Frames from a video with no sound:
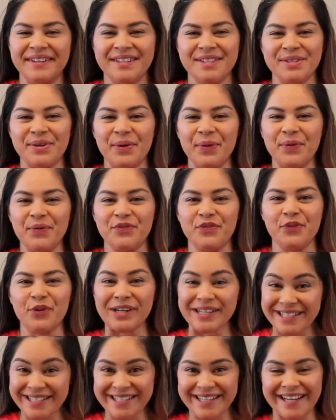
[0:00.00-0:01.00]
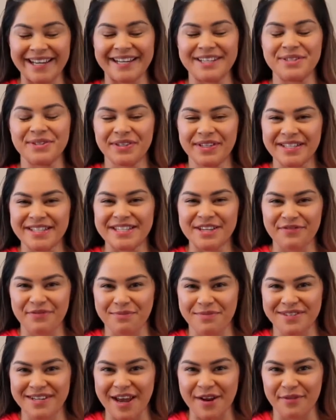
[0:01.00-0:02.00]
So for today, as you can see from
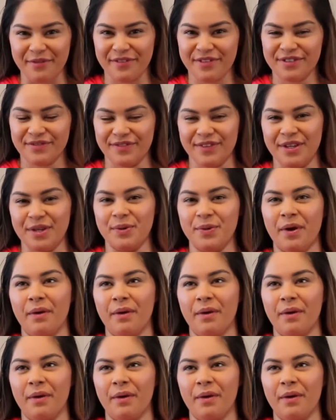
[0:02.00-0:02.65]
the title of this video,